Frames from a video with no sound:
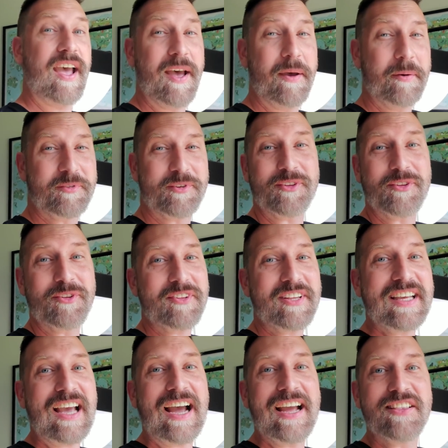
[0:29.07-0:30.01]

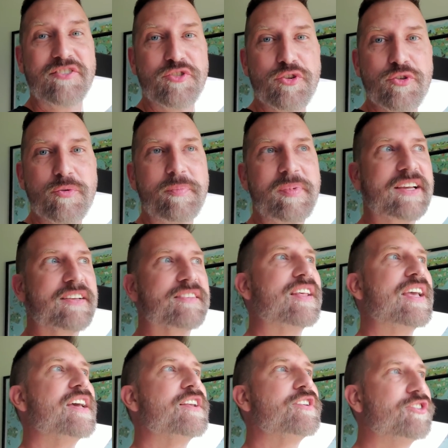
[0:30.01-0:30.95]
Absolutely, I do, because they
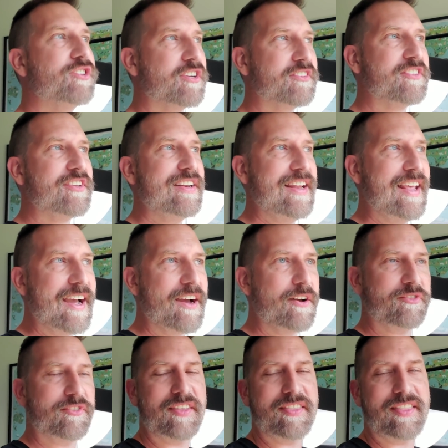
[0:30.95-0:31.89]
had just
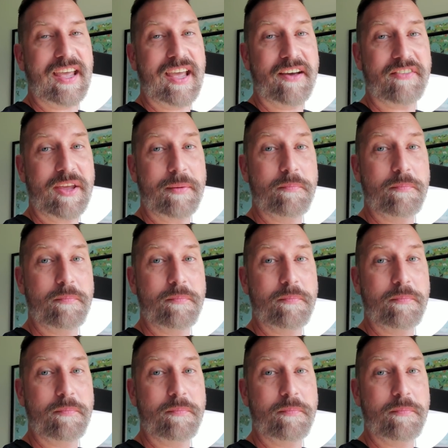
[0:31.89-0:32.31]
announced that they have a